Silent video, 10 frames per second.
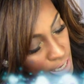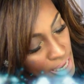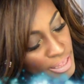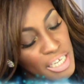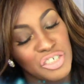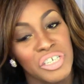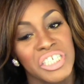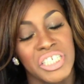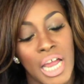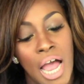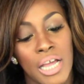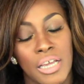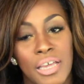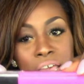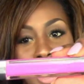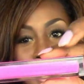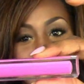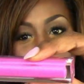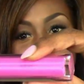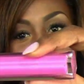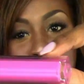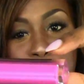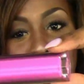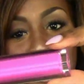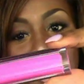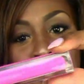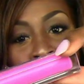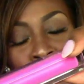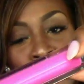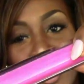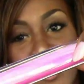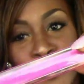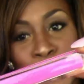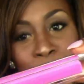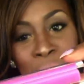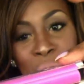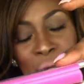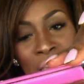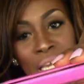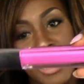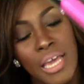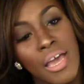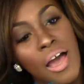Electric Shock. And it's this beautiful baby pink.